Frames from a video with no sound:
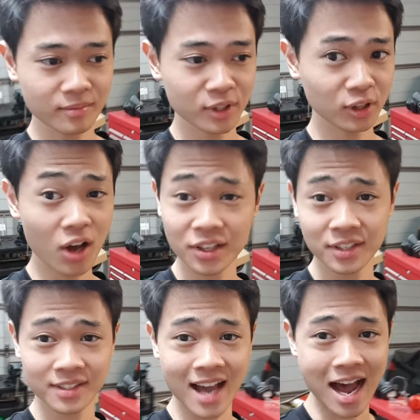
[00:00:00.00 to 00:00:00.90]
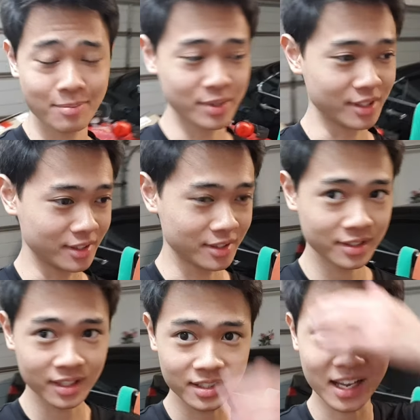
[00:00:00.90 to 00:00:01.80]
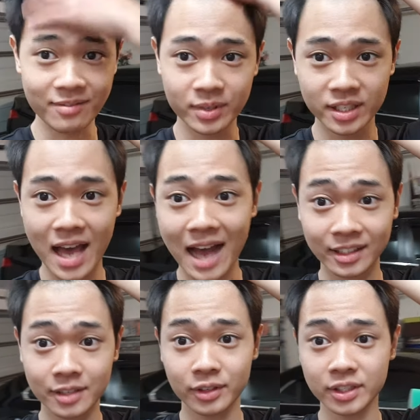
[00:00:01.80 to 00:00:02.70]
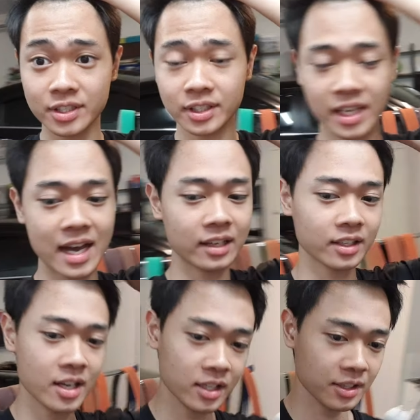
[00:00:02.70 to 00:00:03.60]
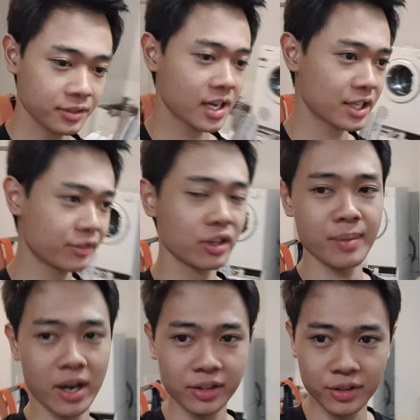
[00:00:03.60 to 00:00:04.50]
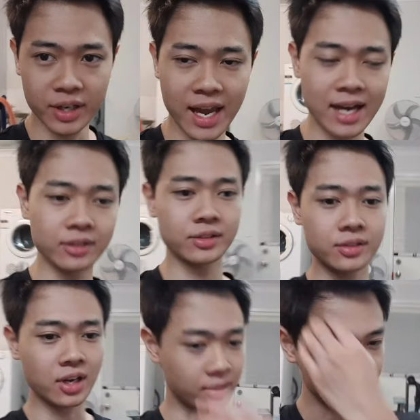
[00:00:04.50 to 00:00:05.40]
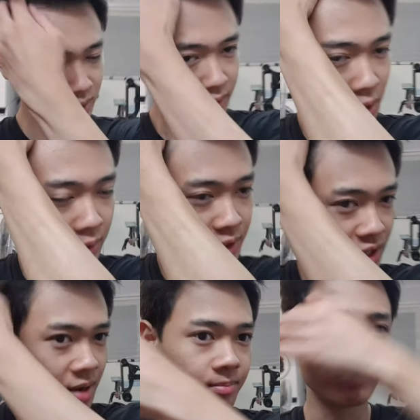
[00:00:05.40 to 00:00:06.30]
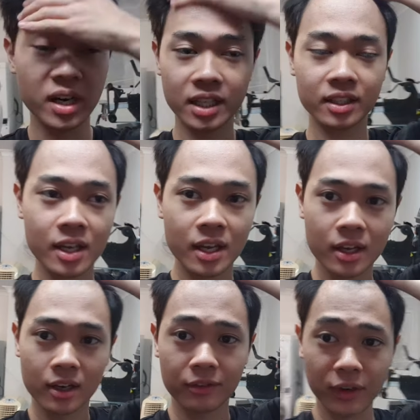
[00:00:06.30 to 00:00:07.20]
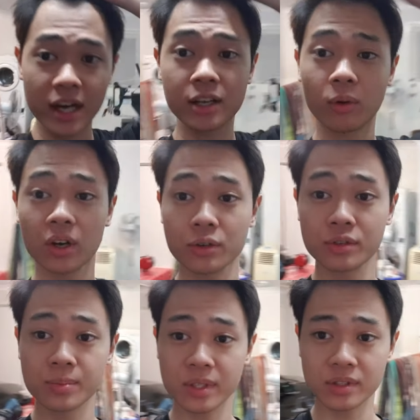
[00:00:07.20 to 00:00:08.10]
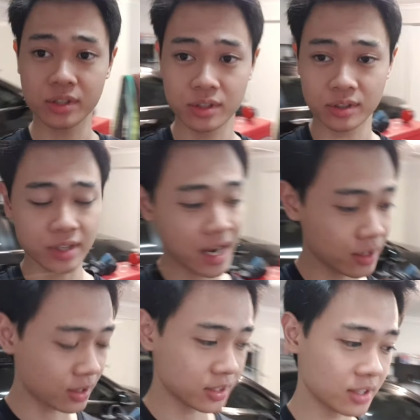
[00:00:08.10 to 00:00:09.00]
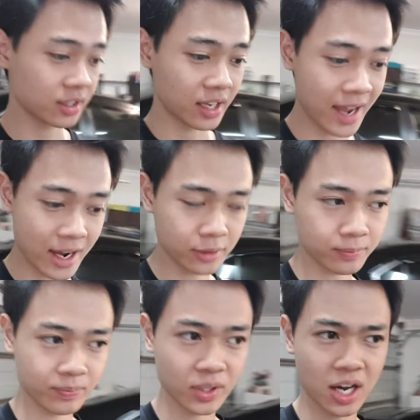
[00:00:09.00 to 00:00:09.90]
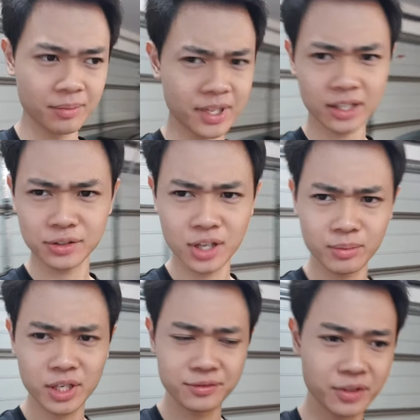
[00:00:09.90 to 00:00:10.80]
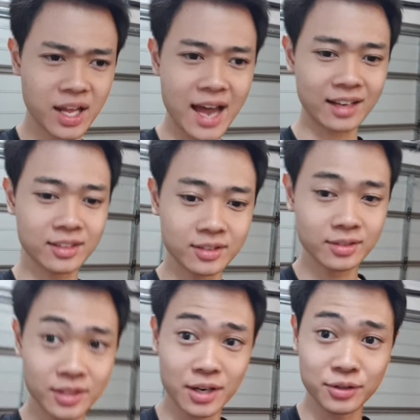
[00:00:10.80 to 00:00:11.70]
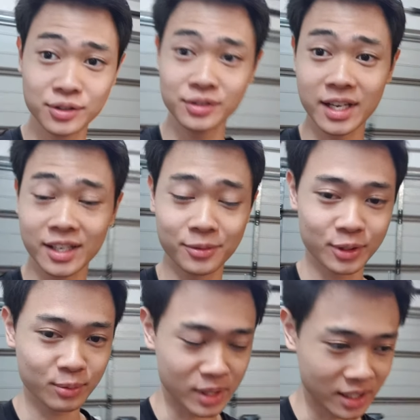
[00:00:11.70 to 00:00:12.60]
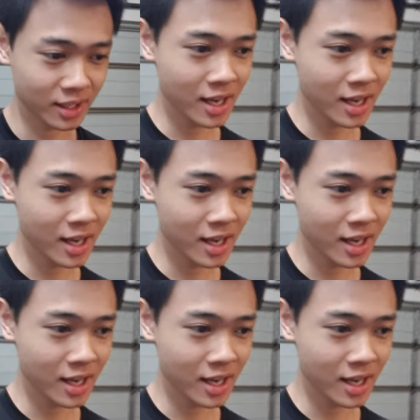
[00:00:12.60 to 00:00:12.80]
Lots has happened since I've been active on this account. If you guys follow my other accounts, um, you'll know what's up. But for anyone who's been just stayed on this account, um, thank you so much for like, you know, sticking with me